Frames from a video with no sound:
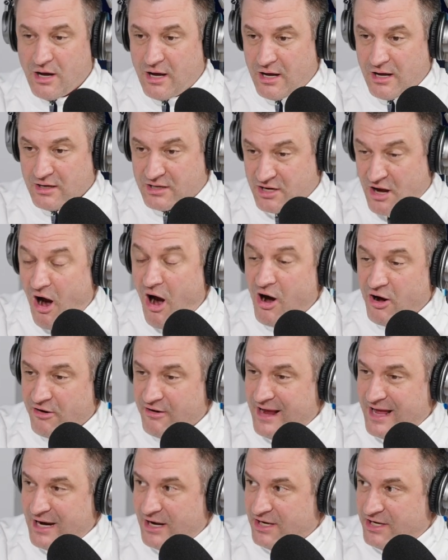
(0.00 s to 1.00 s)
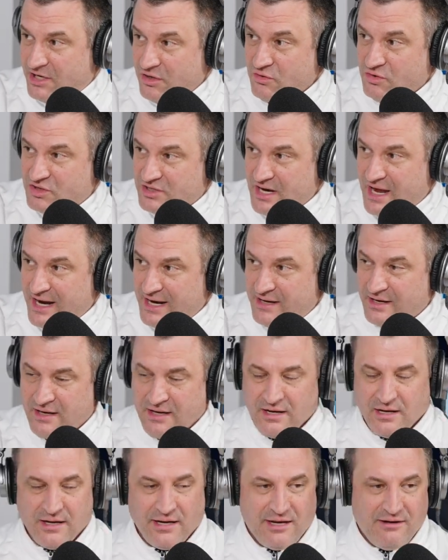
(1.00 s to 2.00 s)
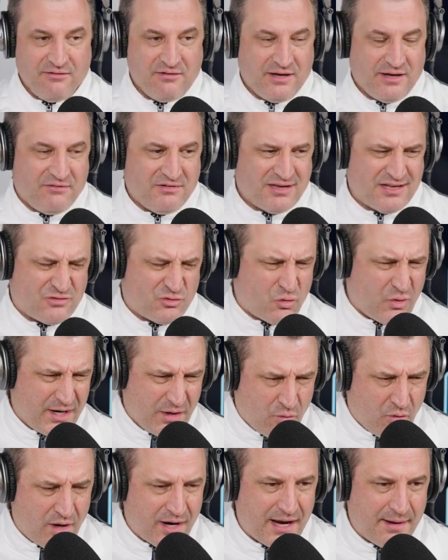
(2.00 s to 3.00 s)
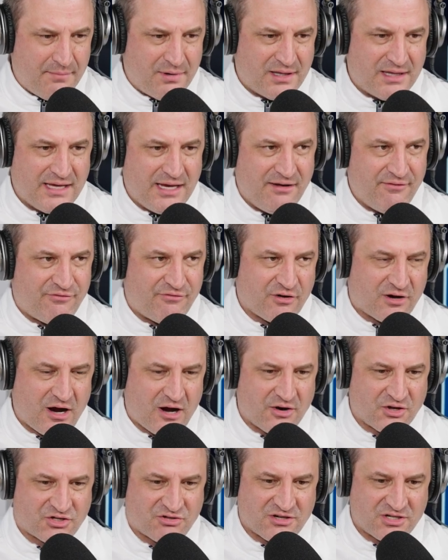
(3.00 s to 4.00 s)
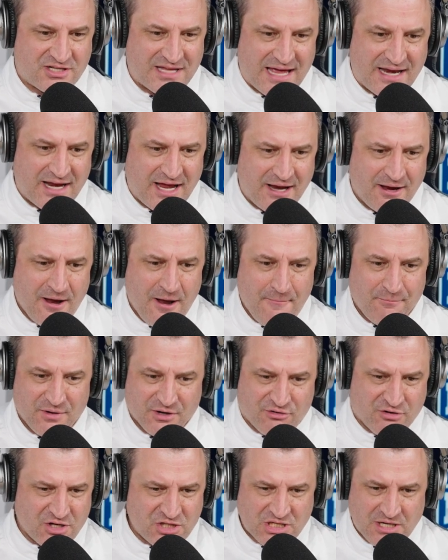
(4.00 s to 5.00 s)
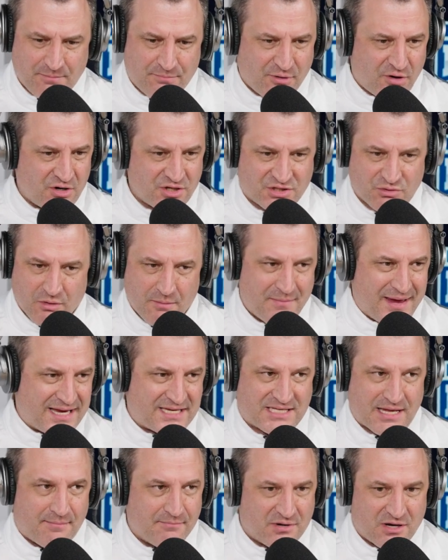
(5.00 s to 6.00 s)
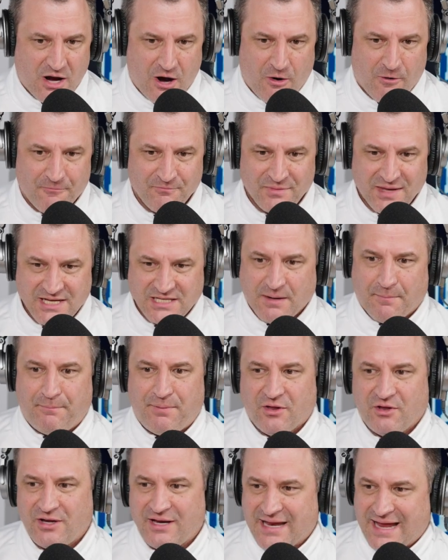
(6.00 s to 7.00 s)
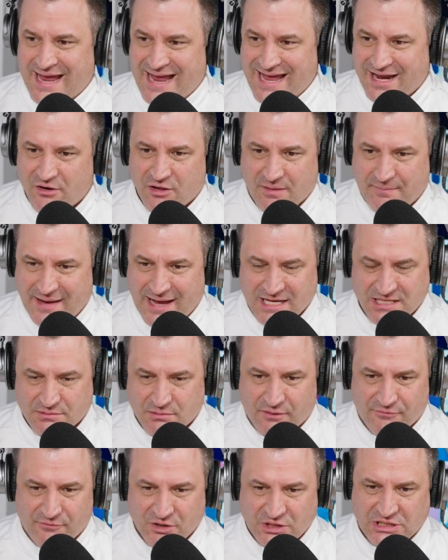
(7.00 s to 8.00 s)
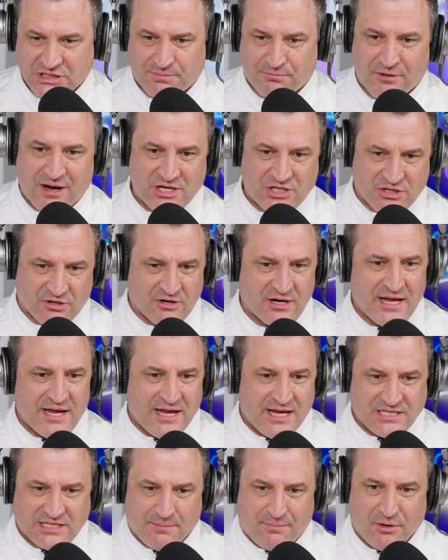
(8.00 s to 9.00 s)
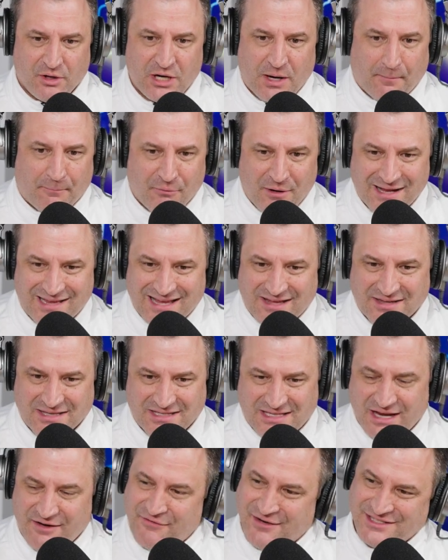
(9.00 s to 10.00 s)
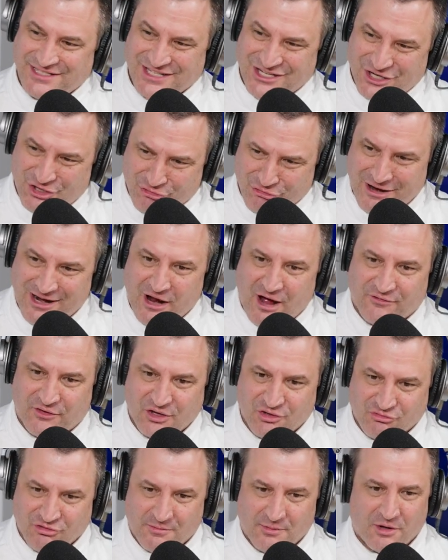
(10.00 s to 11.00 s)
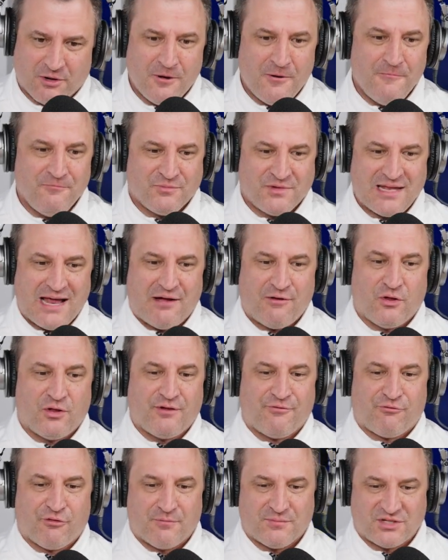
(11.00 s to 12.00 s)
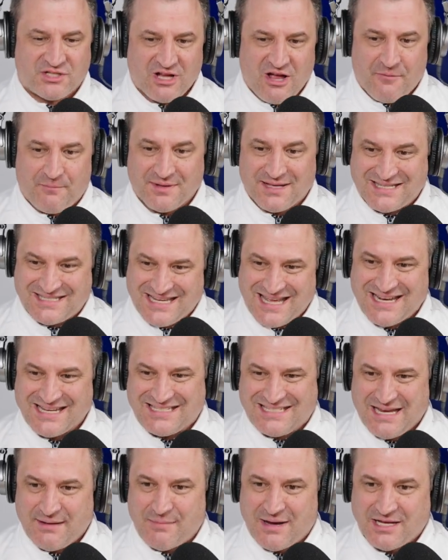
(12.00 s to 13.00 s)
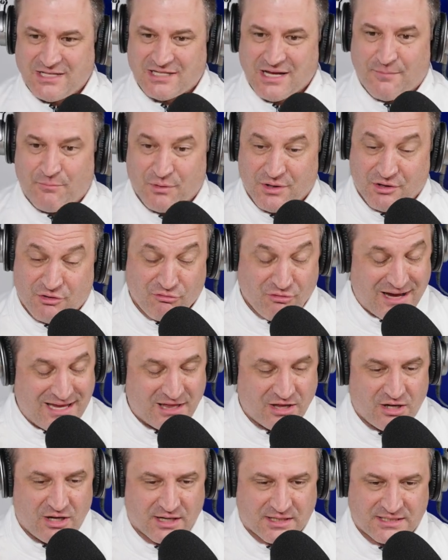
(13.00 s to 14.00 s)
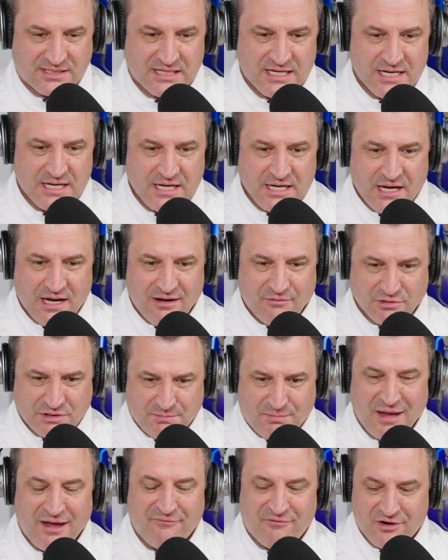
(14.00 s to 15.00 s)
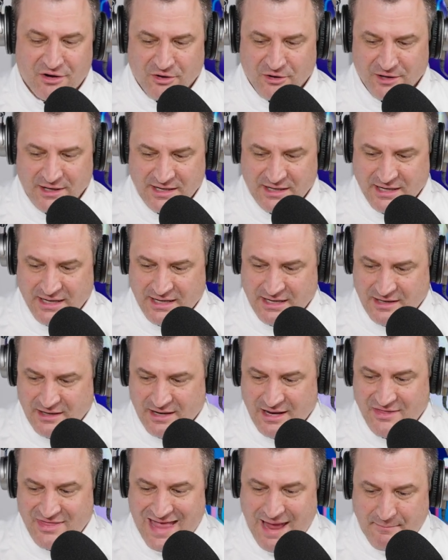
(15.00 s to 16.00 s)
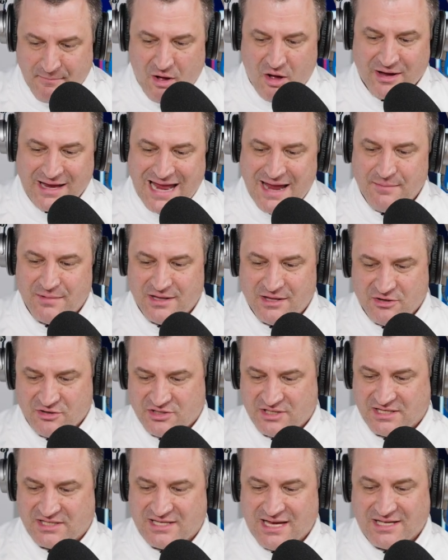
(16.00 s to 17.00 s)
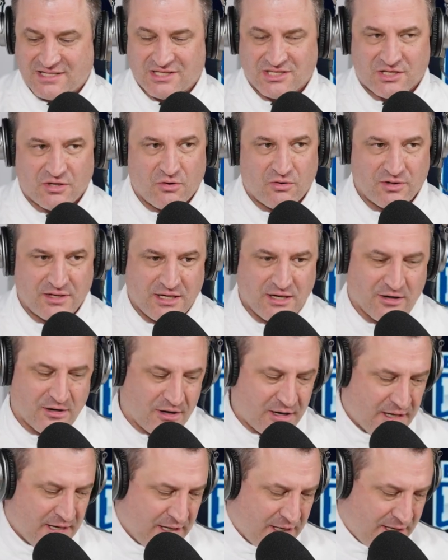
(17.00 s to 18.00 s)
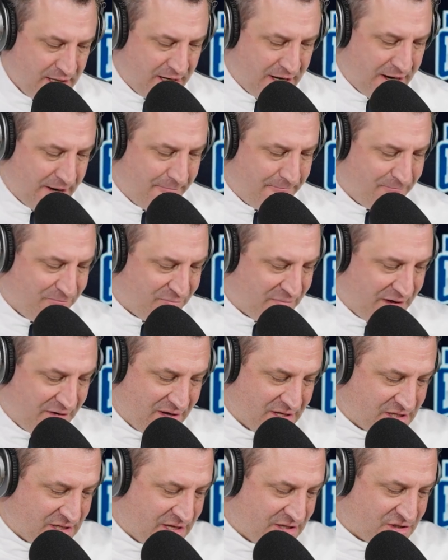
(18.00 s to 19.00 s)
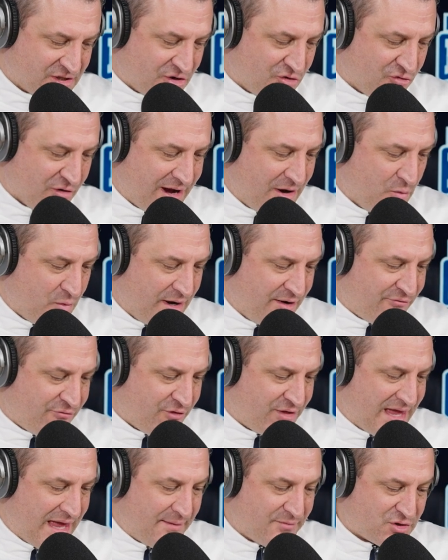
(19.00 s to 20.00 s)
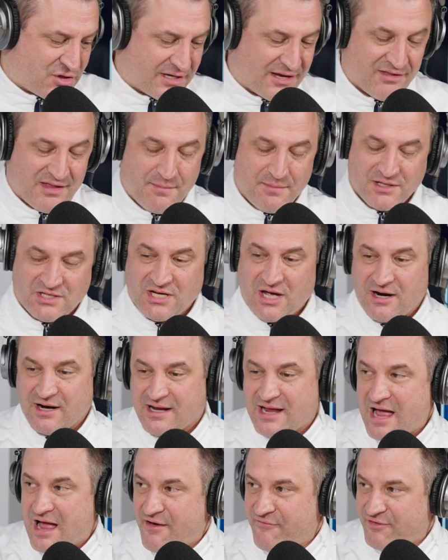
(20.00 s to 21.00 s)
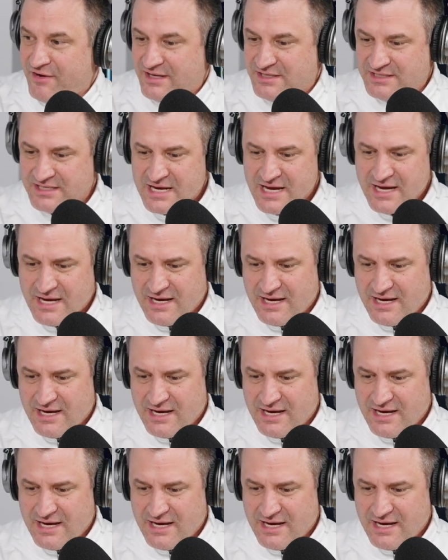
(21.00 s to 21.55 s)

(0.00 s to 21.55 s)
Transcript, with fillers: Carter had a huge night. He was at 21, I believe, for Cardinal Stritch that night. But Christian Burton's what makes them go. His ability to handle the basketball versus pressure, his ability to break down the defense and create off the dribble, not only for himself but to set his teammates up with great looks, was pivotal in that ball game and their success this whole year. It's a great win for them. Should give them a ton of confidence.